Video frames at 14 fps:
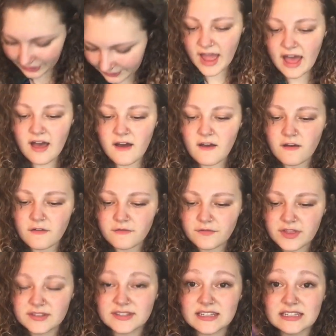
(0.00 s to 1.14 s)
I have
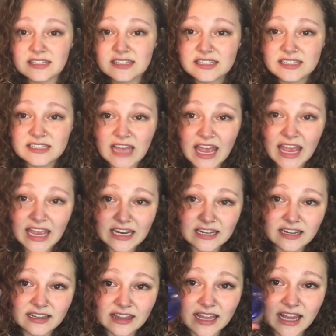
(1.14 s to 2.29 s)
this insane
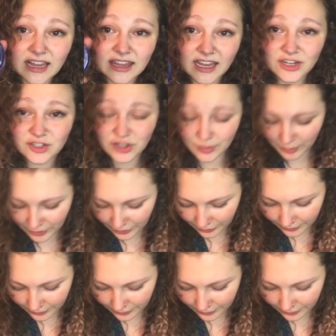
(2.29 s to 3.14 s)
like electric blue,